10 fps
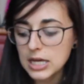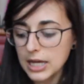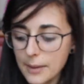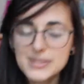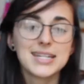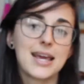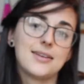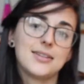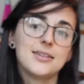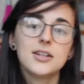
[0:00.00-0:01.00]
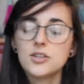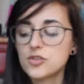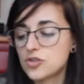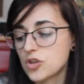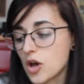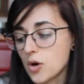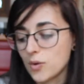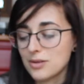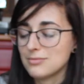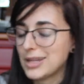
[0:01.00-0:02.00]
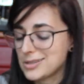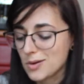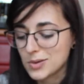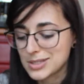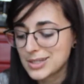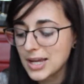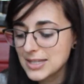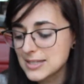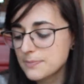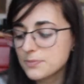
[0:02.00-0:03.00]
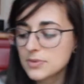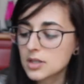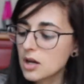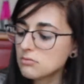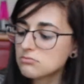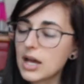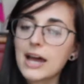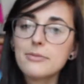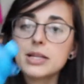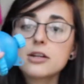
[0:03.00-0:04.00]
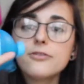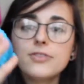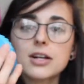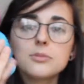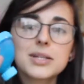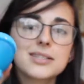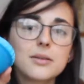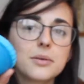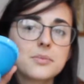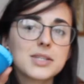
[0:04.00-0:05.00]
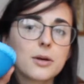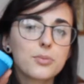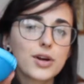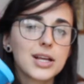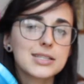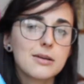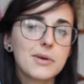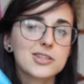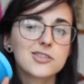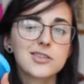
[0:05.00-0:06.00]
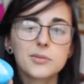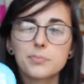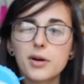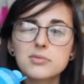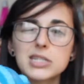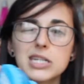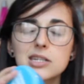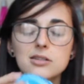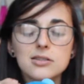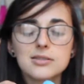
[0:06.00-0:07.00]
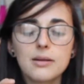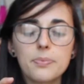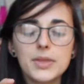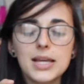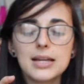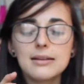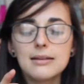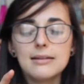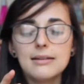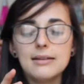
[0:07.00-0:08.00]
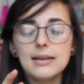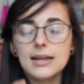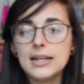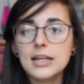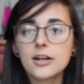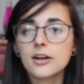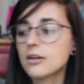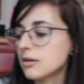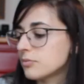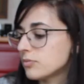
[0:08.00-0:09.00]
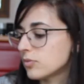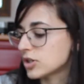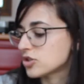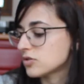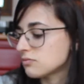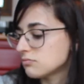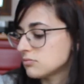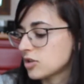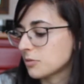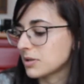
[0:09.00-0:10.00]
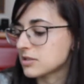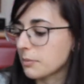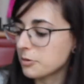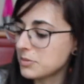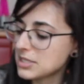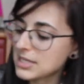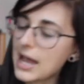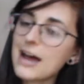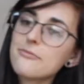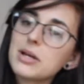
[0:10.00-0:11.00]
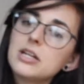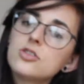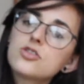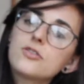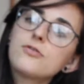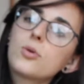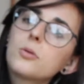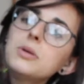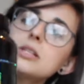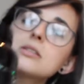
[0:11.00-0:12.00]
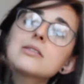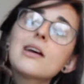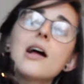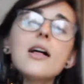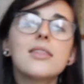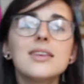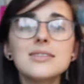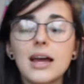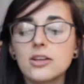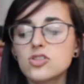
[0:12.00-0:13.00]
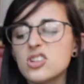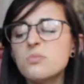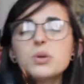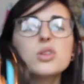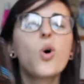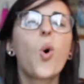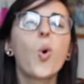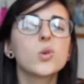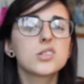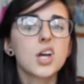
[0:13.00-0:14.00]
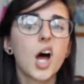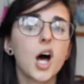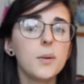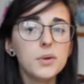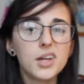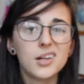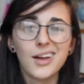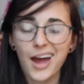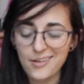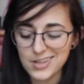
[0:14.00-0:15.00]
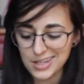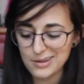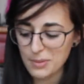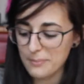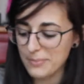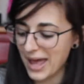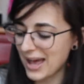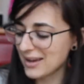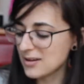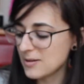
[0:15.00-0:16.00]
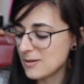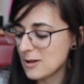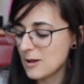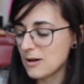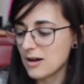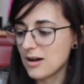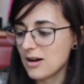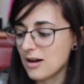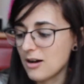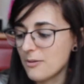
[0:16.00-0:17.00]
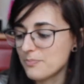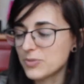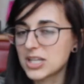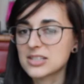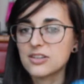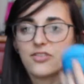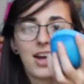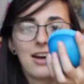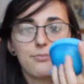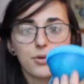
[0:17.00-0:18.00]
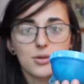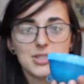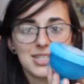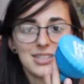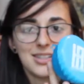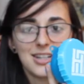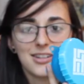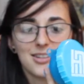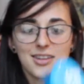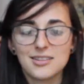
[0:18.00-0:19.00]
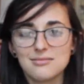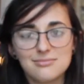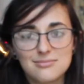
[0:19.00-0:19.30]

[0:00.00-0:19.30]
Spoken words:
comes in handy. So that's always nice. I have my little funnel because sometimes I'll bring some extra either protein or something in here. Which, talking about supplements, I have my Intraformance. This, I usually bring the whole tub and have it in my bag. Because if I have protein in here, then